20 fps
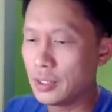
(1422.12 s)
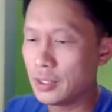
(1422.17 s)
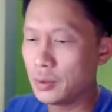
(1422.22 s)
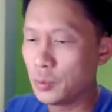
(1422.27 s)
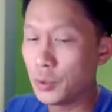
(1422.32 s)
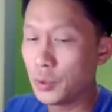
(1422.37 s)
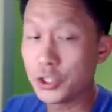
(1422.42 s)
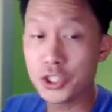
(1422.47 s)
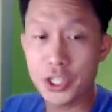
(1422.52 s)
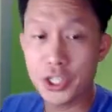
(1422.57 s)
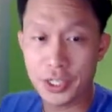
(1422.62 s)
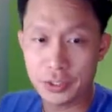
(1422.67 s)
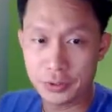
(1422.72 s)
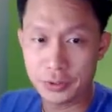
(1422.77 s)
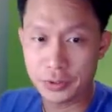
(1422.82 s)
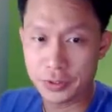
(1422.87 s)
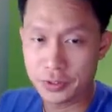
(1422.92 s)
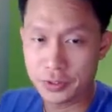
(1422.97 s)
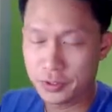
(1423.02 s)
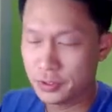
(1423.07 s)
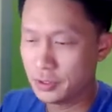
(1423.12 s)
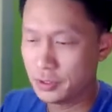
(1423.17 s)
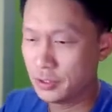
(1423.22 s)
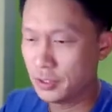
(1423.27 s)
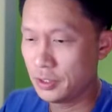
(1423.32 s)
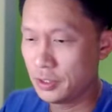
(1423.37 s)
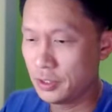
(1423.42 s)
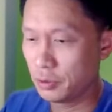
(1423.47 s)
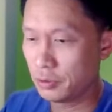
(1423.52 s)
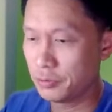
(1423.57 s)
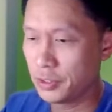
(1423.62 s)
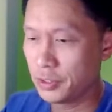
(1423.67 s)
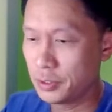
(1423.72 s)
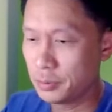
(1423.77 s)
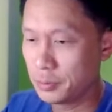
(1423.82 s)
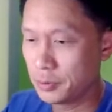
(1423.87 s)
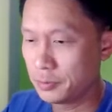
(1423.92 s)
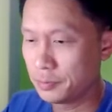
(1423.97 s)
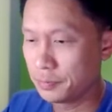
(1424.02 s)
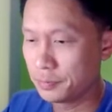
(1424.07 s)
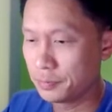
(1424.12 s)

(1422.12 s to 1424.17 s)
what channels are available.